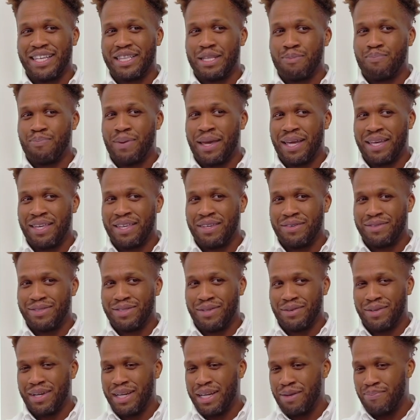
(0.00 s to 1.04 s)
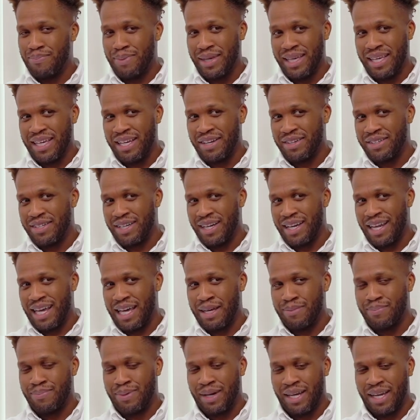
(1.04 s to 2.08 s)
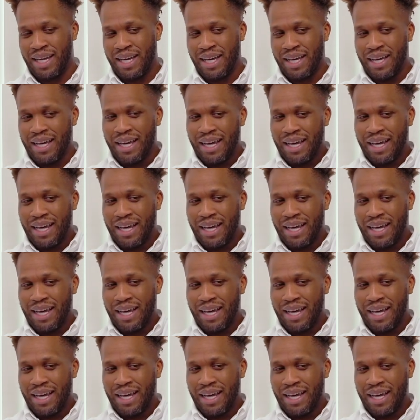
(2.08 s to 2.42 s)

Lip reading: in the PICU, so couldn't be here today, but